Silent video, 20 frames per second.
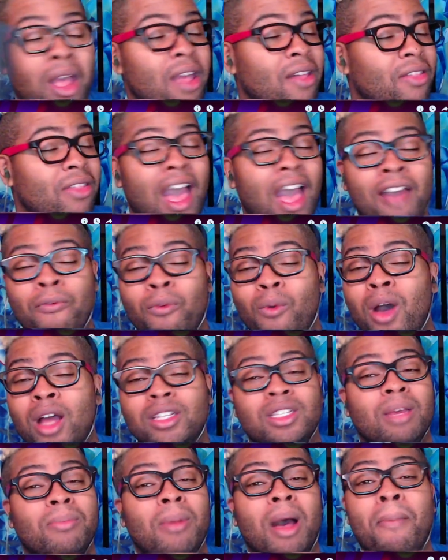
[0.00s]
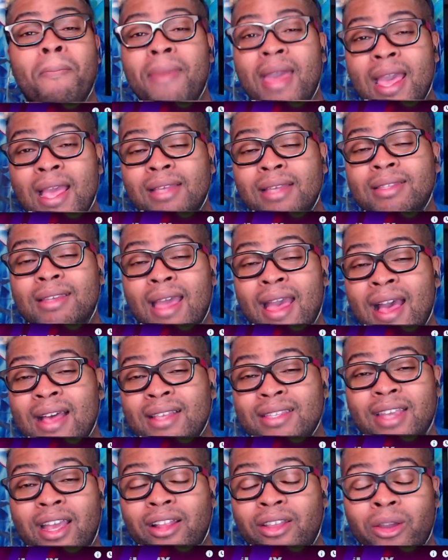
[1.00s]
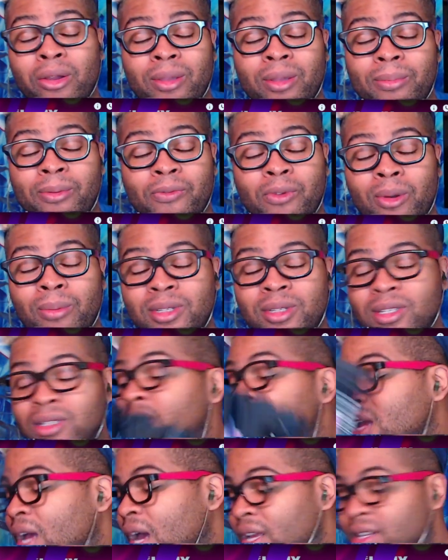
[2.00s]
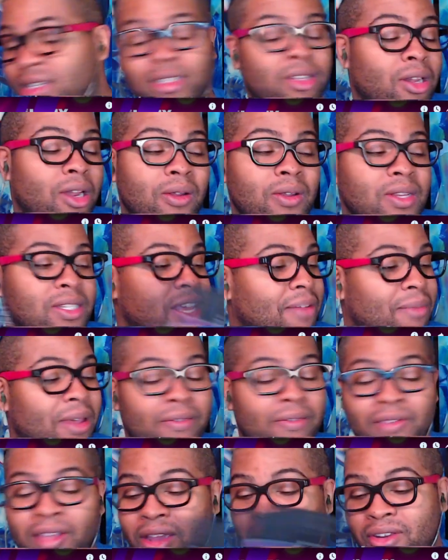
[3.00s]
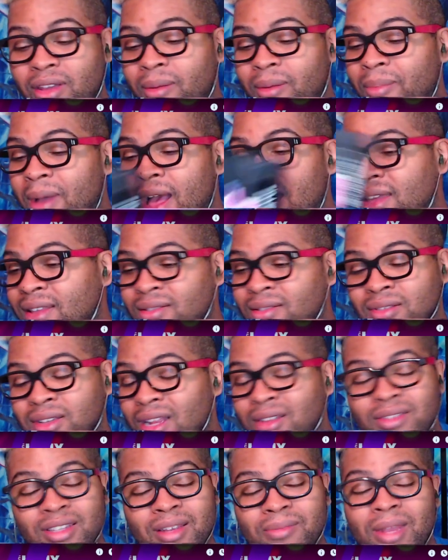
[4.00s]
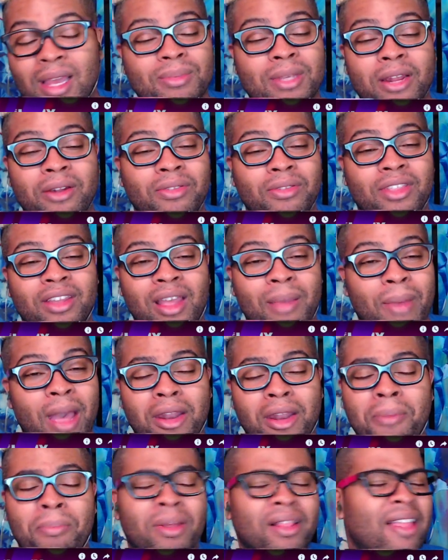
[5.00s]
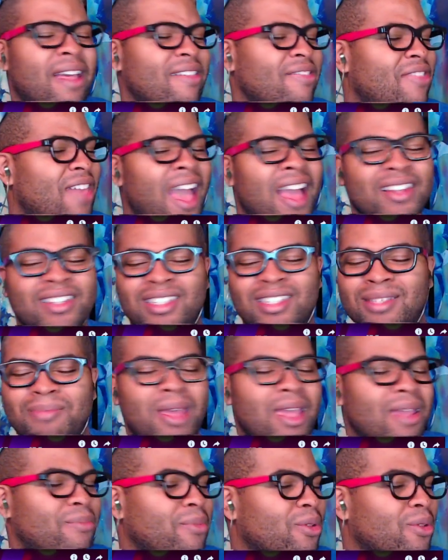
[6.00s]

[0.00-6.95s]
I've watched some amazing ass Kellyoke performances. I just don't always have my fan nearby, and you know, sometimes I don't think about it, but like that just made me,